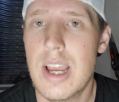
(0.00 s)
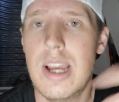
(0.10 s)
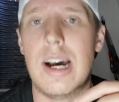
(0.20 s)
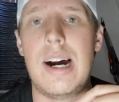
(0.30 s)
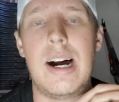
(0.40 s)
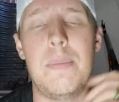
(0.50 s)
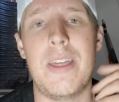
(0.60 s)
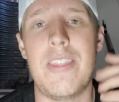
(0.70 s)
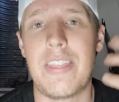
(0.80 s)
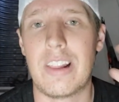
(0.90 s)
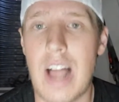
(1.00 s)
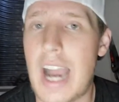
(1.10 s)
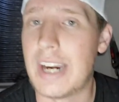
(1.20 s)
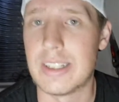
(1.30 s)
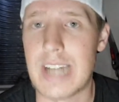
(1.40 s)
$60. And then the
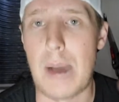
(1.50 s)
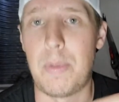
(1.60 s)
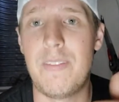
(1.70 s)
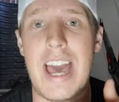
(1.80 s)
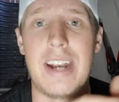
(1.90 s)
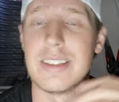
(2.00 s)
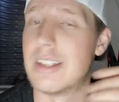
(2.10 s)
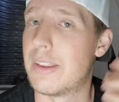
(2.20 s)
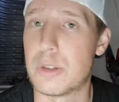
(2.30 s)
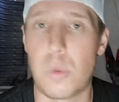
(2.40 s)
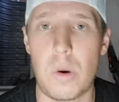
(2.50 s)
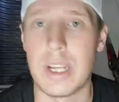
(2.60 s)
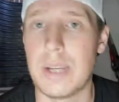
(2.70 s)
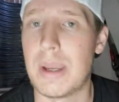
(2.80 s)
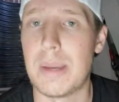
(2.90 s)
line on top of that is another
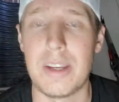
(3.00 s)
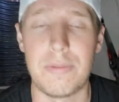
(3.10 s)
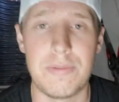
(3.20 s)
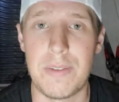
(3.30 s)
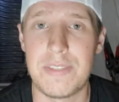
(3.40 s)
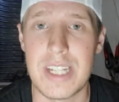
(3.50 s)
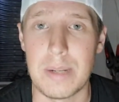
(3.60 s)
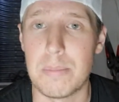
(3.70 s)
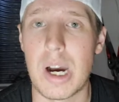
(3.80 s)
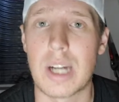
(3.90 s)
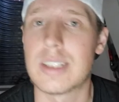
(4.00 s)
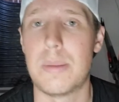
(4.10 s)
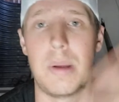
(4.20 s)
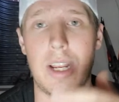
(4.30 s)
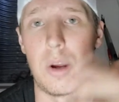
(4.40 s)
20, maybe 15 bucks,
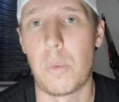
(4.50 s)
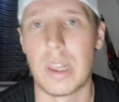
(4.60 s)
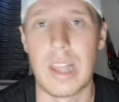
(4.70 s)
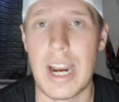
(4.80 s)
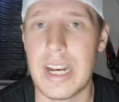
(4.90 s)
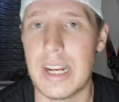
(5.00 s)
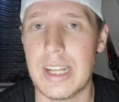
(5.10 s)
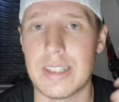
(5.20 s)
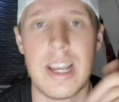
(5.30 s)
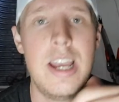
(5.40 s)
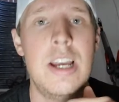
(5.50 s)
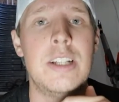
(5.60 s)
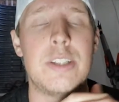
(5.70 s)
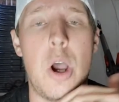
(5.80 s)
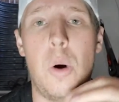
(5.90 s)
depending on what line it is.
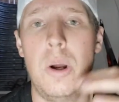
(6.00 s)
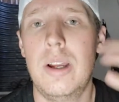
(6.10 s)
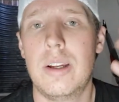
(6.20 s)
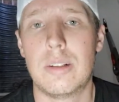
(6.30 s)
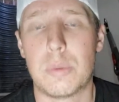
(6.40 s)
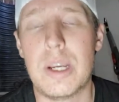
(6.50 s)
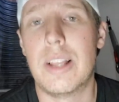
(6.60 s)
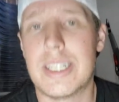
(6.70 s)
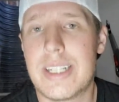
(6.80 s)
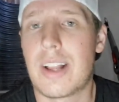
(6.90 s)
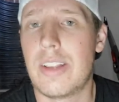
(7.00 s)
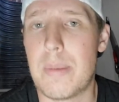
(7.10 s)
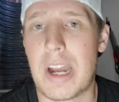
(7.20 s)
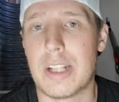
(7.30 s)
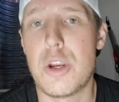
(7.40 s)
So realistically,
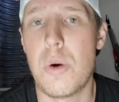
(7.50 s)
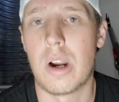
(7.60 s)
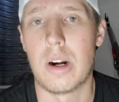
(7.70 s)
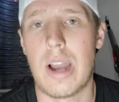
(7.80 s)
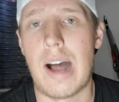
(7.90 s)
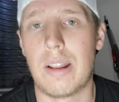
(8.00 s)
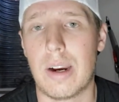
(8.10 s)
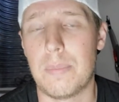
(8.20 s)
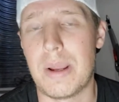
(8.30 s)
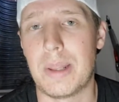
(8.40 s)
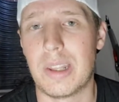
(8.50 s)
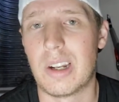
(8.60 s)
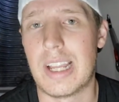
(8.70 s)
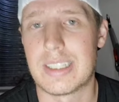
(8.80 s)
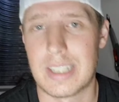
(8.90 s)
about a $200, maybe a
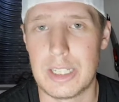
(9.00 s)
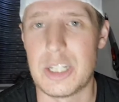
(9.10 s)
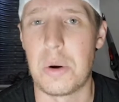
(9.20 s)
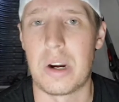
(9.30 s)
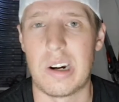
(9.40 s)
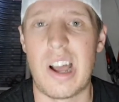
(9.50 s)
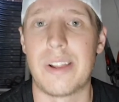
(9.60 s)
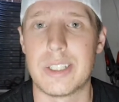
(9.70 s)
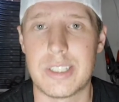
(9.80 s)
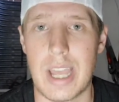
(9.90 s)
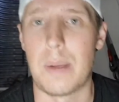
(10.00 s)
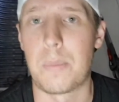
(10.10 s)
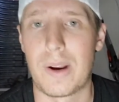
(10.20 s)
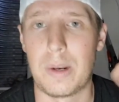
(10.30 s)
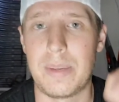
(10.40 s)
little less than a $200 setup
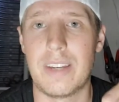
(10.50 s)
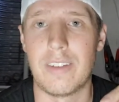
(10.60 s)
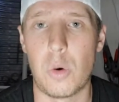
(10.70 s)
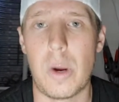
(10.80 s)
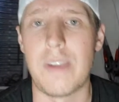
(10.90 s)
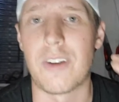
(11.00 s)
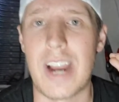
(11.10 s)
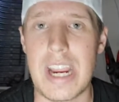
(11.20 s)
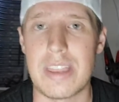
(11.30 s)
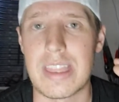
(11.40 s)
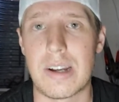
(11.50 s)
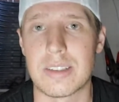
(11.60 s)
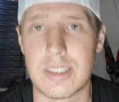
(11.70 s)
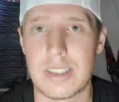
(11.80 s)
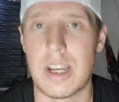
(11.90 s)
we're going to be giving away for
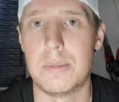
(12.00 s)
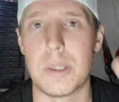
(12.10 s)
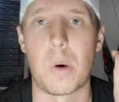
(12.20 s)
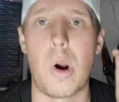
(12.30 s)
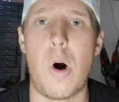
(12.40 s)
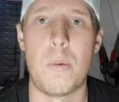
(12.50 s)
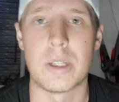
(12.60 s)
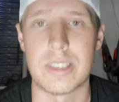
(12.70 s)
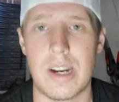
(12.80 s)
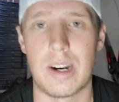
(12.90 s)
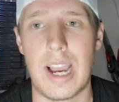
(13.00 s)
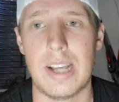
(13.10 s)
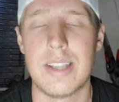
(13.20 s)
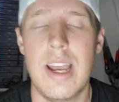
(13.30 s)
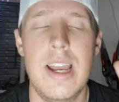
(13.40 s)
8,000 subs, and we're almost there,
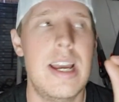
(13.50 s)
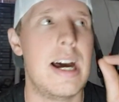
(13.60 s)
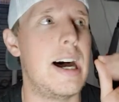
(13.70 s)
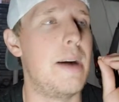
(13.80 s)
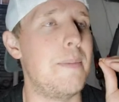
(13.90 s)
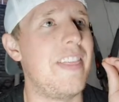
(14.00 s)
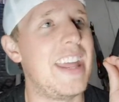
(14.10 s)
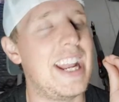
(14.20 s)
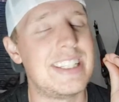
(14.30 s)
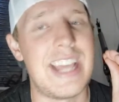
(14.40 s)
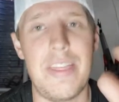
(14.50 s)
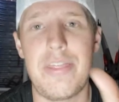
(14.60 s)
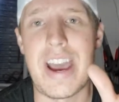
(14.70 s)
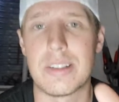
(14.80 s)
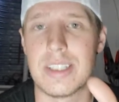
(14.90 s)
guys. And then at
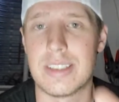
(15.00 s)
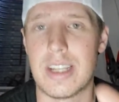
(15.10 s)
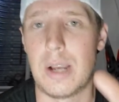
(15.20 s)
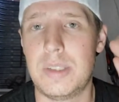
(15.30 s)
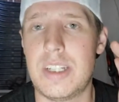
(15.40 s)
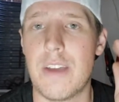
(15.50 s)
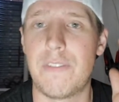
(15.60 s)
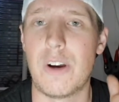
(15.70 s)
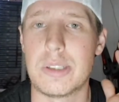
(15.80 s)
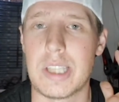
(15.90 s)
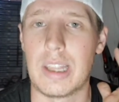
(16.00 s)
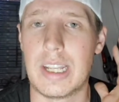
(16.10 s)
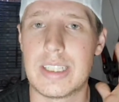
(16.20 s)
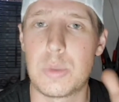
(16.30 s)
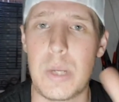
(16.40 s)
10,000 subs, TFO said,
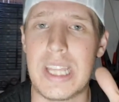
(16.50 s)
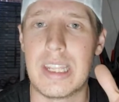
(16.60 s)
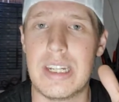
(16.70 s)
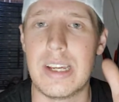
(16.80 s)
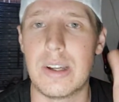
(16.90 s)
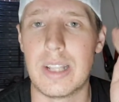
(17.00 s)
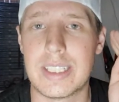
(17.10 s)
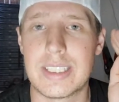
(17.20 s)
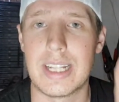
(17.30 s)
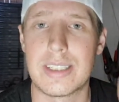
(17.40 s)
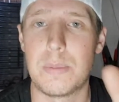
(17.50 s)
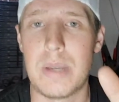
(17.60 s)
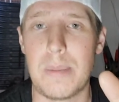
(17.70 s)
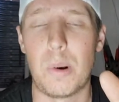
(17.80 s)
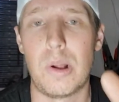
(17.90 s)
let's sweeten the deal. Let's get some
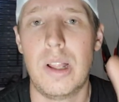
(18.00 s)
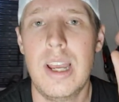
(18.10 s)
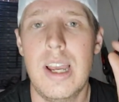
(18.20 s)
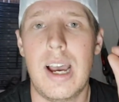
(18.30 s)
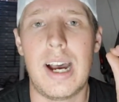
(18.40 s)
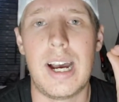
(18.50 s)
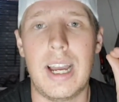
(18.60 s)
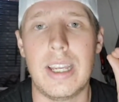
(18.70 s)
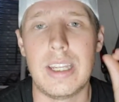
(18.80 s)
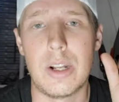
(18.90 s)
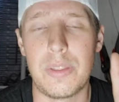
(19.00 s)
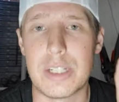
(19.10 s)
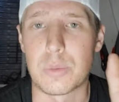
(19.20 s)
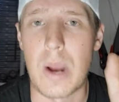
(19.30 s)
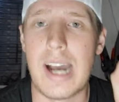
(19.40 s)
people,
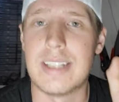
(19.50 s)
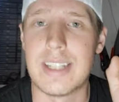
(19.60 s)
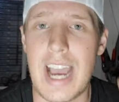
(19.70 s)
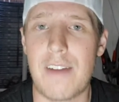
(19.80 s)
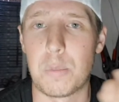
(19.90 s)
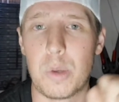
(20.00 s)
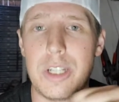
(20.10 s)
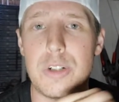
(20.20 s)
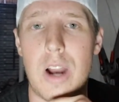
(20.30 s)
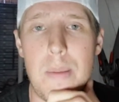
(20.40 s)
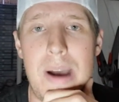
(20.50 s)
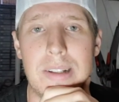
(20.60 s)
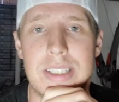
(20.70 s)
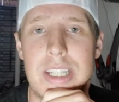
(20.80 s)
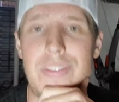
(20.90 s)
these rods, and have them really try them out
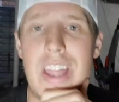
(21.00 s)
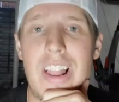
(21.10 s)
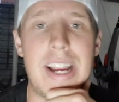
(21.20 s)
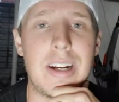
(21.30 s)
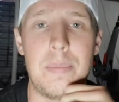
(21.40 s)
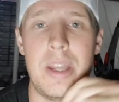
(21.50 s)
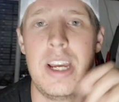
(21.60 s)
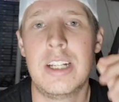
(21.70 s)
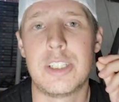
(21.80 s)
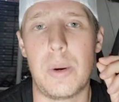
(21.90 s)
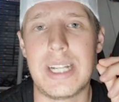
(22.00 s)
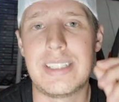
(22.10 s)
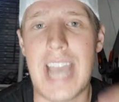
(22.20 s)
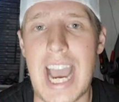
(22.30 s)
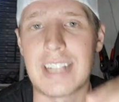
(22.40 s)
and see if they like them. So a
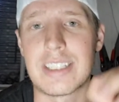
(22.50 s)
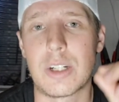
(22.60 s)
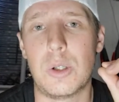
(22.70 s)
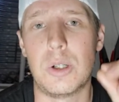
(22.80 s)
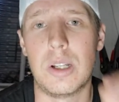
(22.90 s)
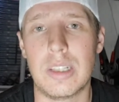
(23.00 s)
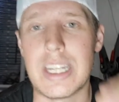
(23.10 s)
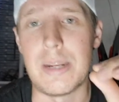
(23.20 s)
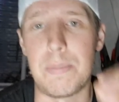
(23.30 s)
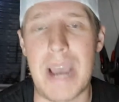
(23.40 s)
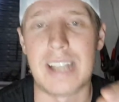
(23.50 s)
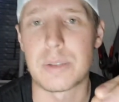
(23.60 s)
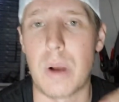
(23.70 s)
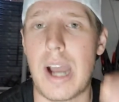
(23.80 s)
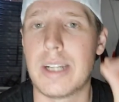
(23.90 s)
Tactical Elite Bass
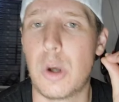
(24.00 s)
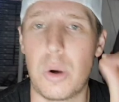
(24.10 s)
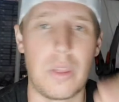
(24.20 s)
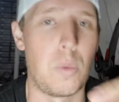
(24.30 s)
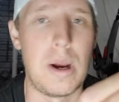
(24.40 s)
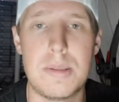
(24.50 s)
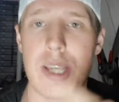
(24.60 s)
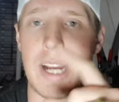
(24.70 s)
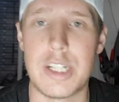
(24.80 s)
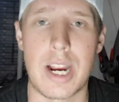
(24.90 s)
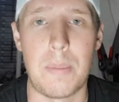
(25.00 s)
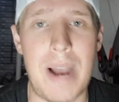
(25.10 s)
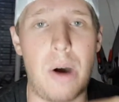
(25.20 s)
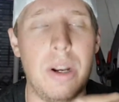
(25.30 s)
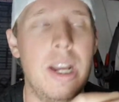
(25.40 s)
Rod. Go to their website, check them
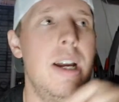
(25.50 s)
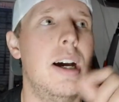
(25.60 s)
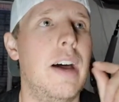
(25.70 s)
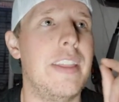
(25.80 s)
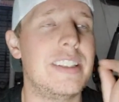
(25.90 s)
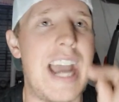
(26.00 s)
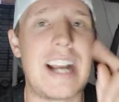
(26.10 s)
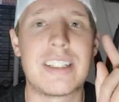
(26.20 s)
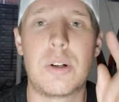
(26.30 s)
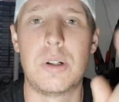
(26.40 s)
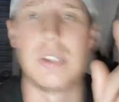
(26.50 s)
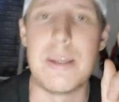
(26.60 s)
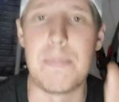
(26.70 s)
out. The Tactical Elite